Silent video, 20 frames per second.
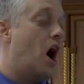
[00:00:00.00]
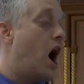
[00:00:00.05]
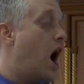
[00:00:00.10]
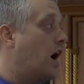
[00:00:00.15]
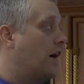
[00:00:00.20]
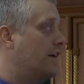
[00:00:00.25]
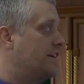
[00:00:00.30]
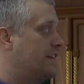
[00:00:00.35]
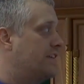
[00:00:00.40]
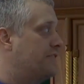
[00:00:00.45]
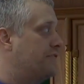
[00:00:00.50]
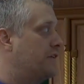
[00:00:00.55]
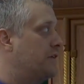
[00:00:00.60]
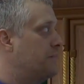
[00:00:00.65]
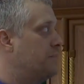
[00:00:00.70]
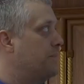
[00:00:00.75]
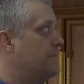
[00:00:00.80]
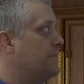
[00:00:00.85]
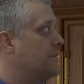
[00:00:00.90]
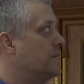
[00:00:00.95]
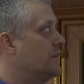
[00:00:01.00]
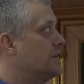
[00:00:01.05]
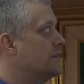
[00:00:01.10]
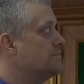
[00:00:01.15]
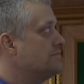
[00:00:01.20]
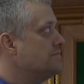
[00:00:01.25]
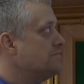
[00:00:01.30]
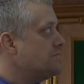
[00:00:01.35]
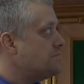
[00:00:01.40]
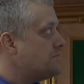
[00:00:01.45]
are different
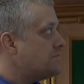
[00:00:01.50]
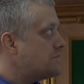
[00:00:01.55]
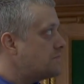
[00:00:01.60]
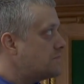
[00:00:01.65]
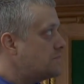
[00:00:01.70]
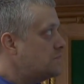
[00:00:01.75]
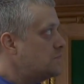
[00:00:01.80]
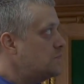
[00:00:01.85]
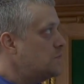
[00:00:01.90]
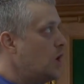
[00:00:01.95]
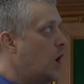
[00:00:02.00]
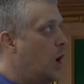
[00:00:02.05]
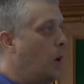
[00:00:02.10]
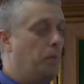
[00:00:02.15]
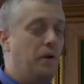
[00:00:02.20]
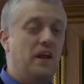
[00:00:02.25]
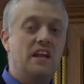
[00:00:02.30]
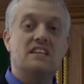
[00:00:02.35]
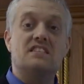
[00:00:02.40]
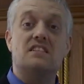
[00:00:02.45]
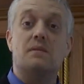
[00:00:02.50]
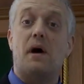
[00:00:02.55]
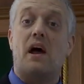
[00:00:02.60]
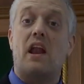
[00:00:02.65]
opinions